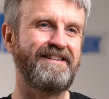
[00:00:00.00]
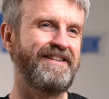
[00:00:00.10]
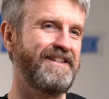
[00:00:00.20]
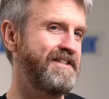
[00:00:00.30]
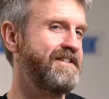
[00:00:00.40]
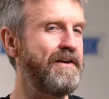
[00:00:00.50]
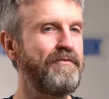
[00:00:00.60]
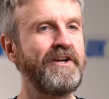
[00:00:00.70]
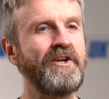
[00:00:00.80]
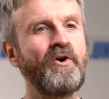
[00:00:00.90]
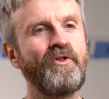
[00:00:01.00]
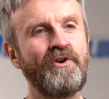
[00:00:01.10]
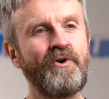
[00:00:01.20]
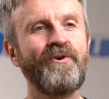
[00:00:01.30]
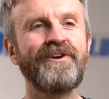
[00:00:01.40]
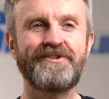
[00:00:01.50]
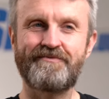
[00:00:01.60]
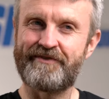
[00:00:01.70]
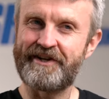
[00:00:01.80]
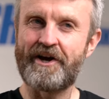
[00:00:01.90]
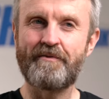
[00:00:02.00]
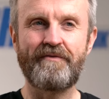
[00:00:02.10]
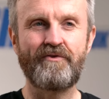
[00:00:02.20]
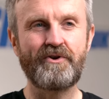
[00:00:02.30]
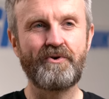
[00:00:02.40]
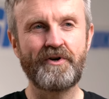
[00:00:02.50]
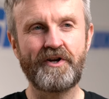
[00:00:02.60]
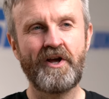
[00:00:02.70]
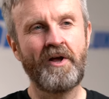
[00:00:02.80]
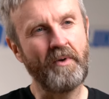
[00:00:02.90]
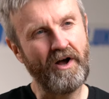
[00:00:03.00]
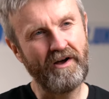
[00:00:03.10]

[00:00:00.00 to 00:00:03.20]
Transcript: This is definitely not the longest video we've recorded, but